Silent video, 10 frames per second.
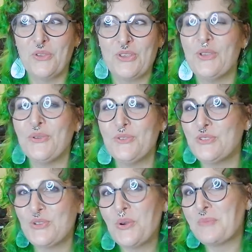Use
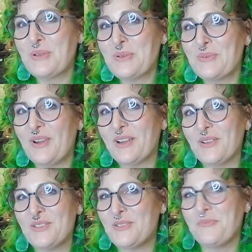your moon
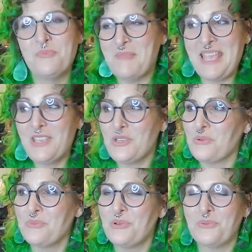water Make your
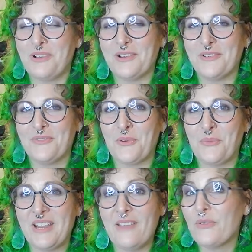moon water for
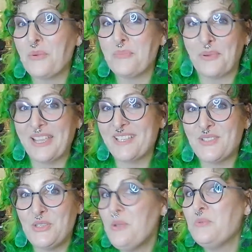whatever brings
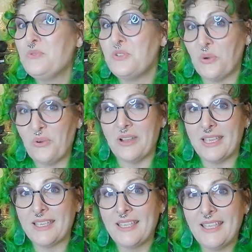you joy,